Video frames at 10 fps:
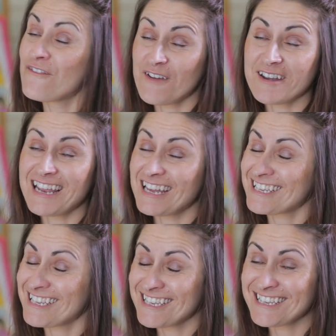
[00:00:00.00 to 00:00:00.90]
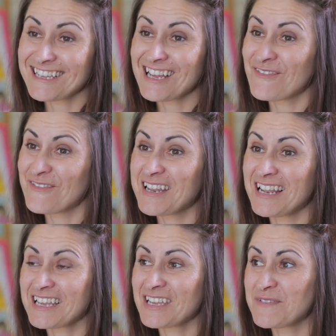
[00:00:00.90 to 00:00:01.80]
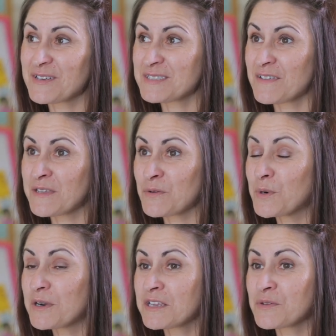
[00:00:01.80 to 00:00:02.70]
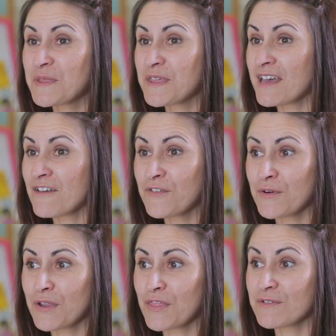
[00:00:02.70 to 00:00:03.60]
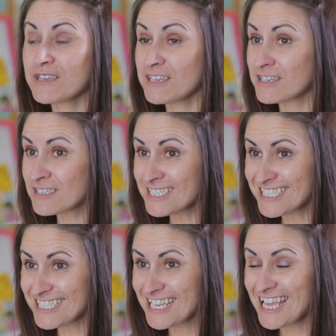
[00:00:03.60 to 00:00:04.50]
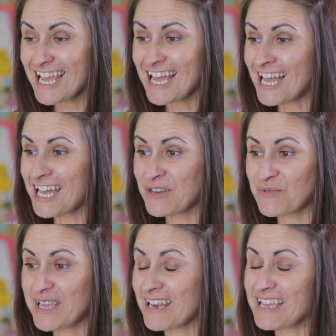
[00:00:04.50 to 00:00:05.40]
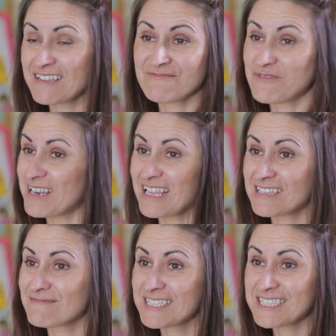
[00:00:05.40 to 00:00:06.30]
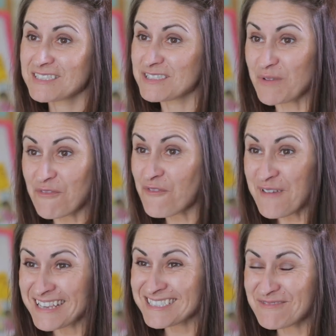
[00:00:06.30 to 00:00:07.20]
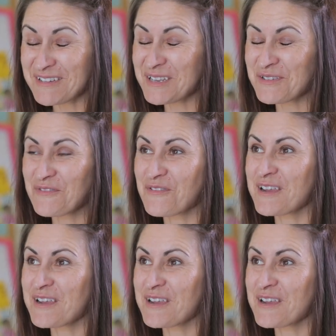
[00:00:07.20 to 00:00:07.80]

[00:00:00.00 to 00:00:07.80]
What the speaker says: I'm very lucky because I've been working with her for 3 years, and we're like sisters, we're friends, really good